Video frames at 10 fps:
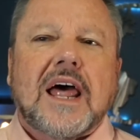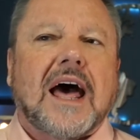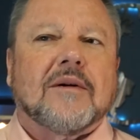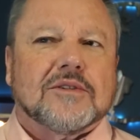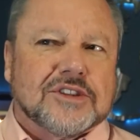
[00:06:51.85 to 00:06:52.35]

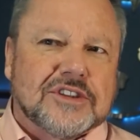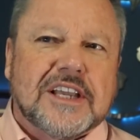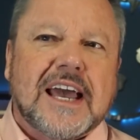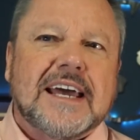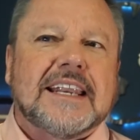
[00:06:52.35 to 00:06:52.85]
I was
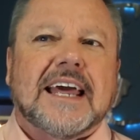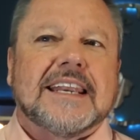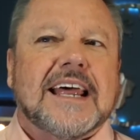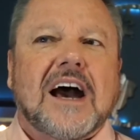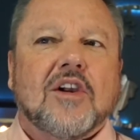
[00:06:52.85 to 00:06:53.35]
dead,
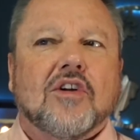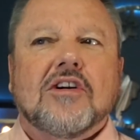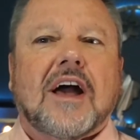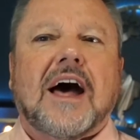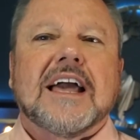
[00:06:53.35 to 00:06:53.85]
and now
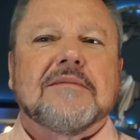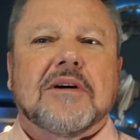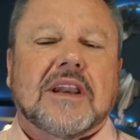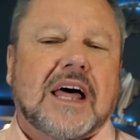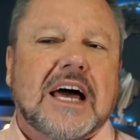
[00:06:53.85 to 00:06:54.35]
look, I am
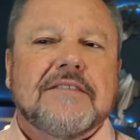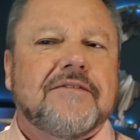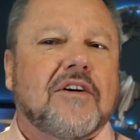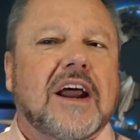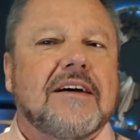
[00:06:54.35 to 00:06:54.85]
alive
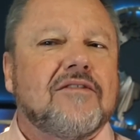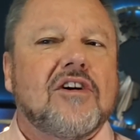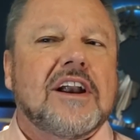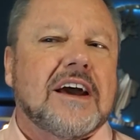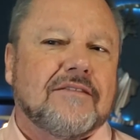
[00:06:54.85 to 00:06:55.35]

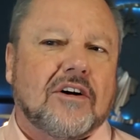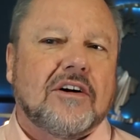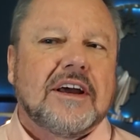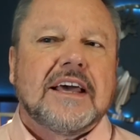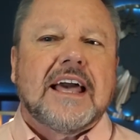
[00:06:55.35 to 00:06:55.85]
forever and ever,